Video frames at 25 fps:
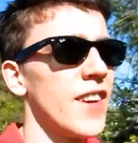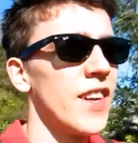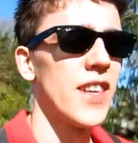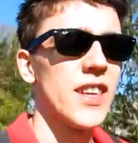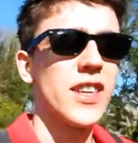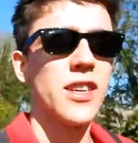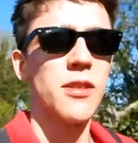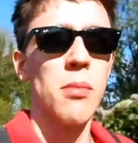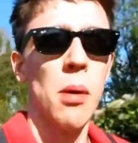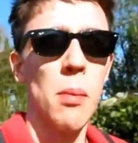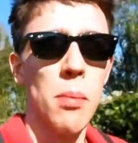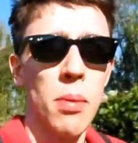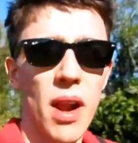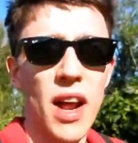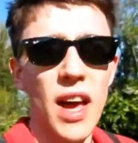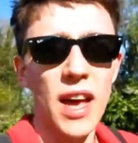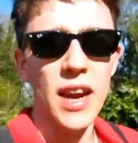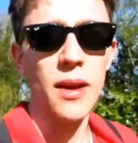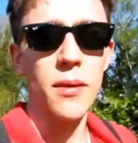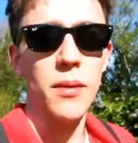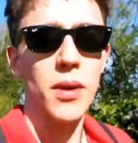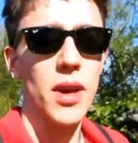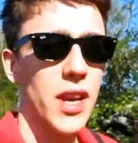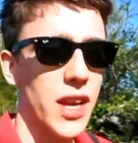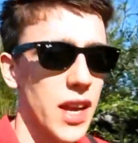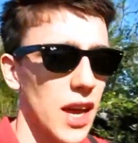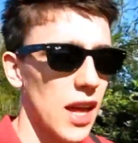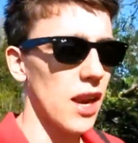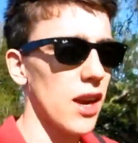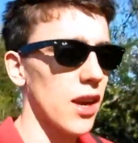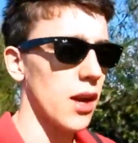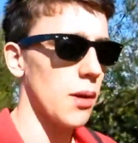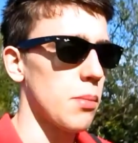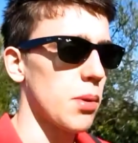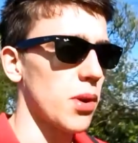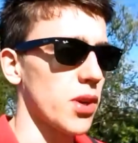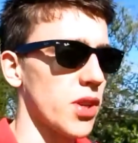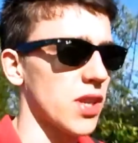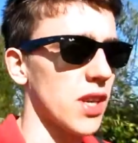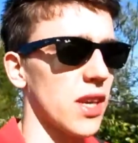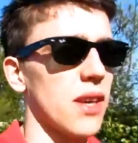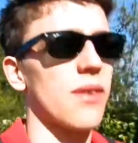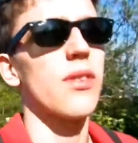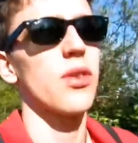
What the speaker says: This is my plan. I'm gonna get like a bus ticket.